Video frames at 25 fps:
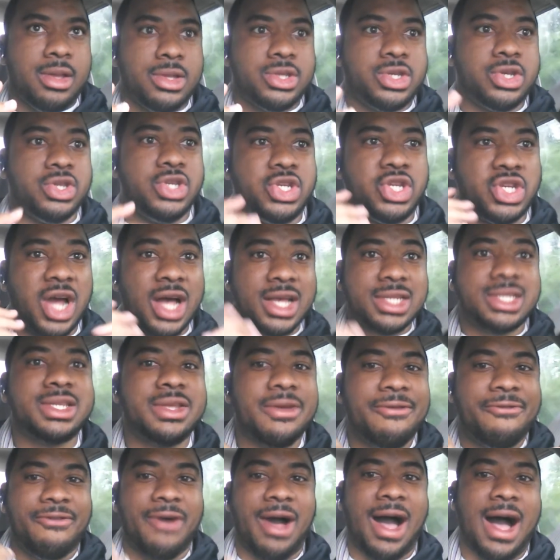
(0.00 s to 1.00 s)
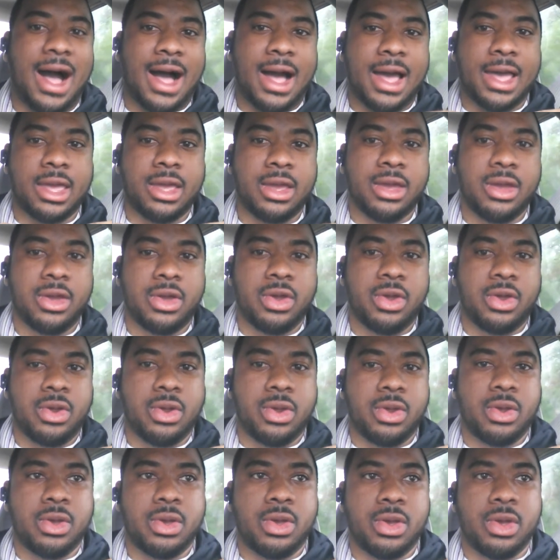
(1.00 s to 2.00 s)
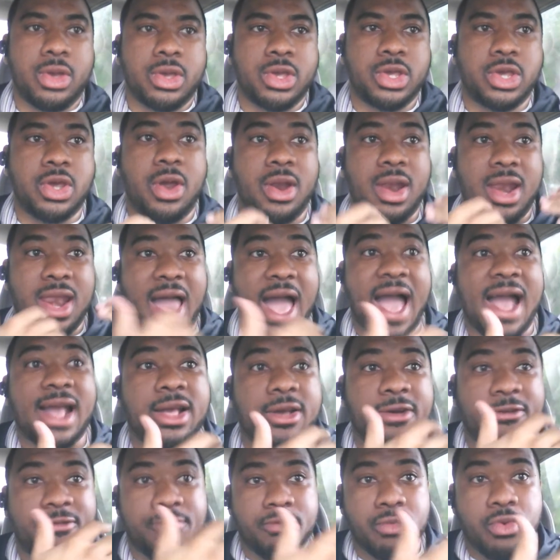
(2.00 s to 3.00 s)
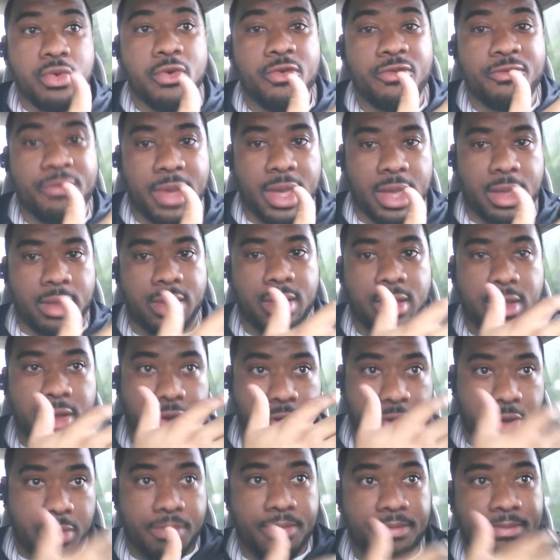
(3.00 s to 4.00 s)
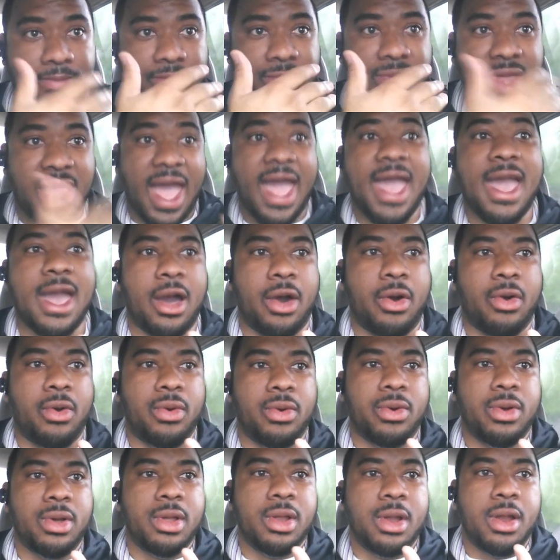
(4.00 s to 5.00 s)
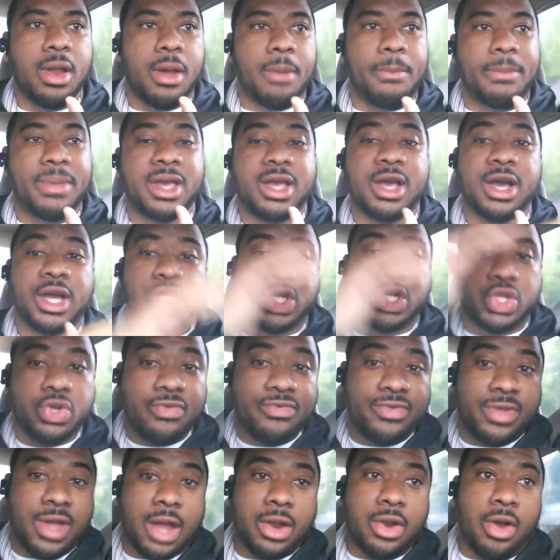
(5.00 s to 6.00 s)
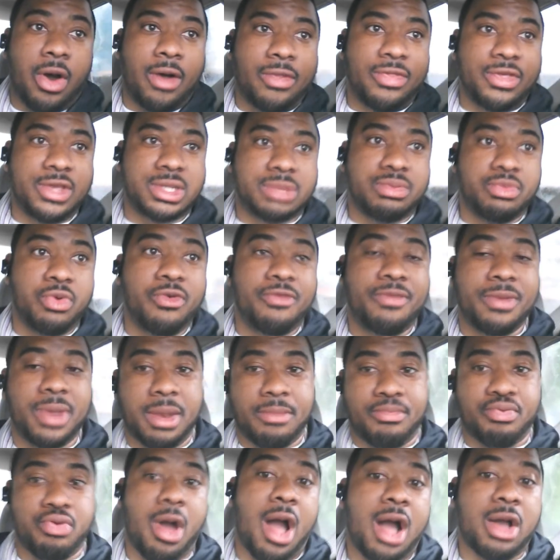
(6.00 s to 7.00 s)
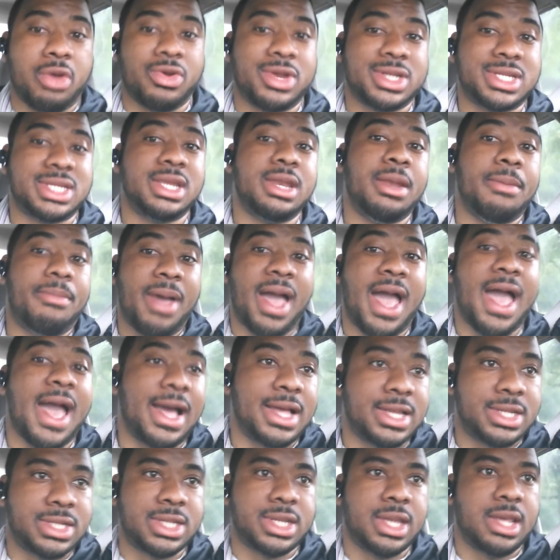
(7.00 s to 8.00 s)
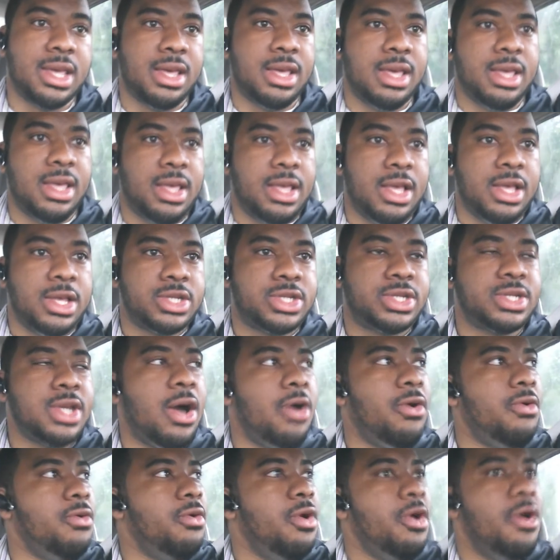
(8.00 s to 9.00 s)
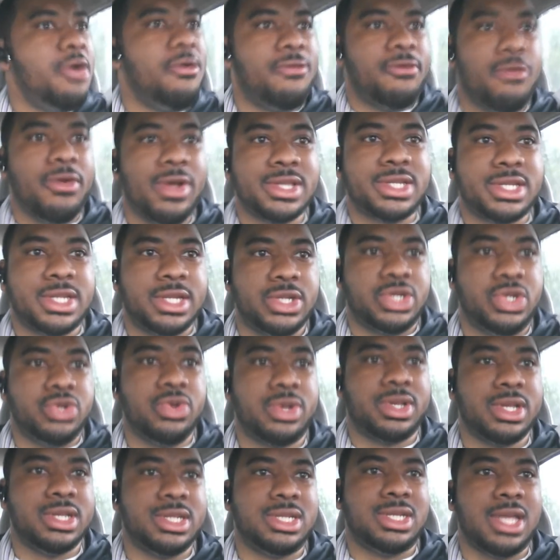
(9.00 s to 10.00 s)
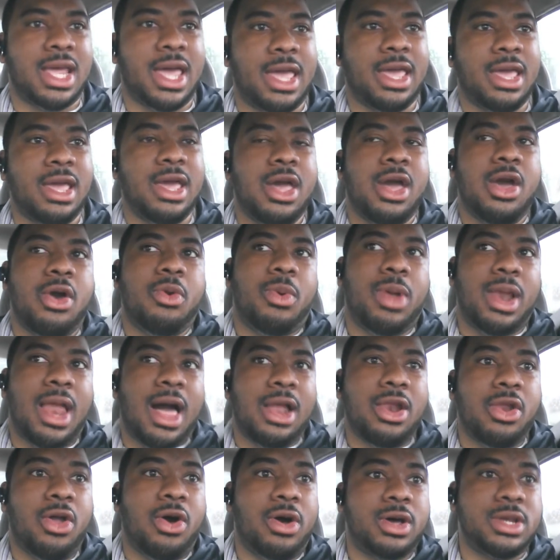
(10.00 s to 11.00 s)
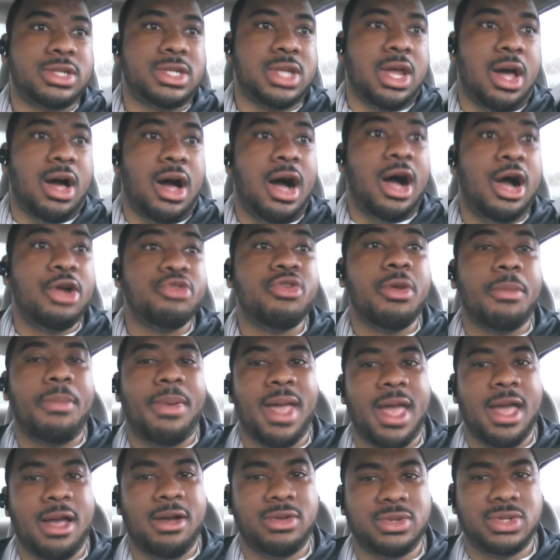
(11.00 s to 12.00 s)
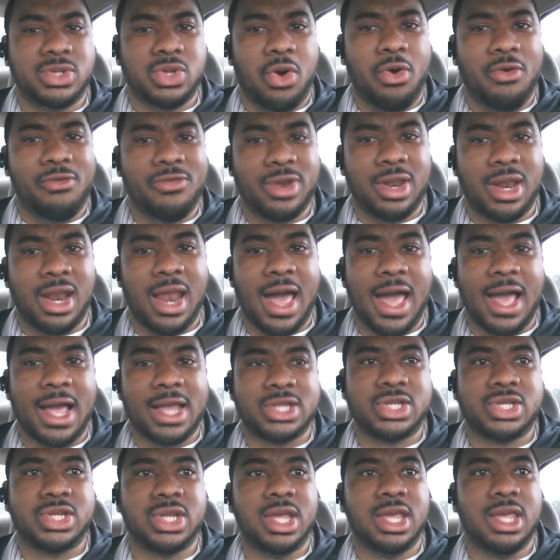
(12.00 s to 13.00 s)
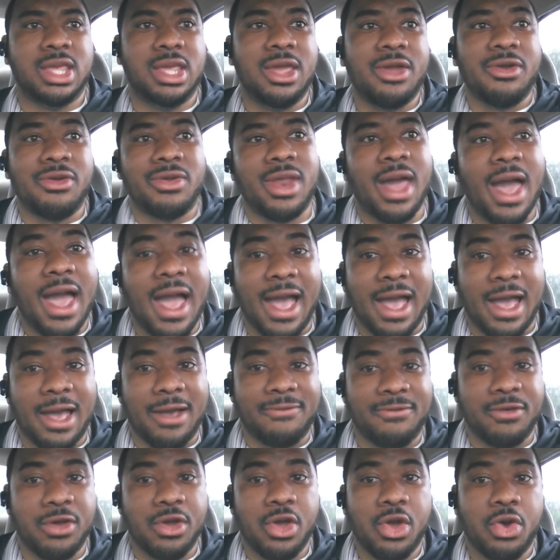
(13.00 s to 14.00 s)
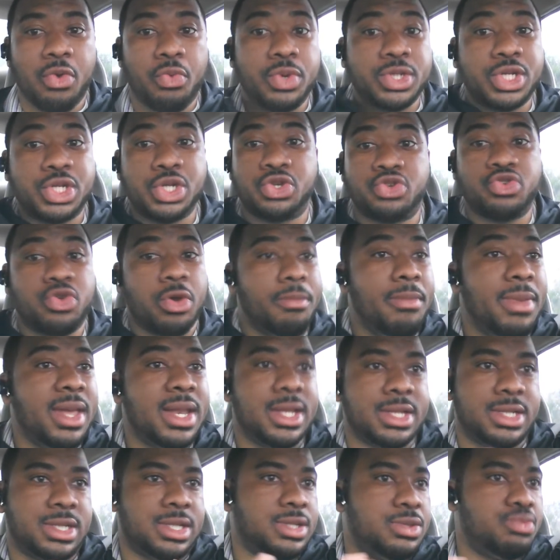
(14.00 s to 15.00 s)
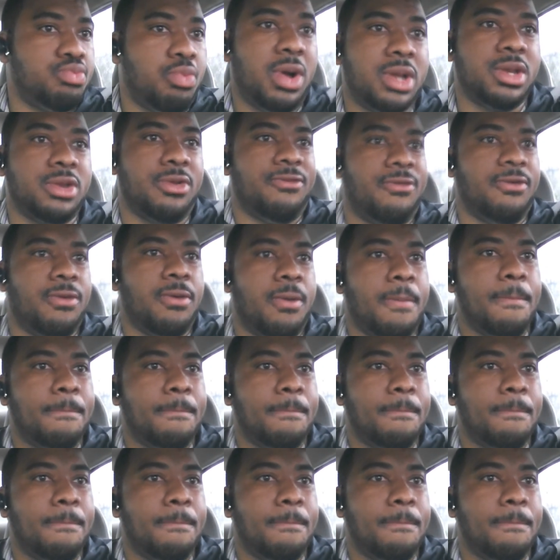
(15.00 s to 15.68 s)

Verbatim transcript: to justify your lack of movement now because you've done all this movement and progress in the past. So, for instance, you can say, Well, I lost 100 pounds over the last year and a half, which is tremendous, it's wonderful.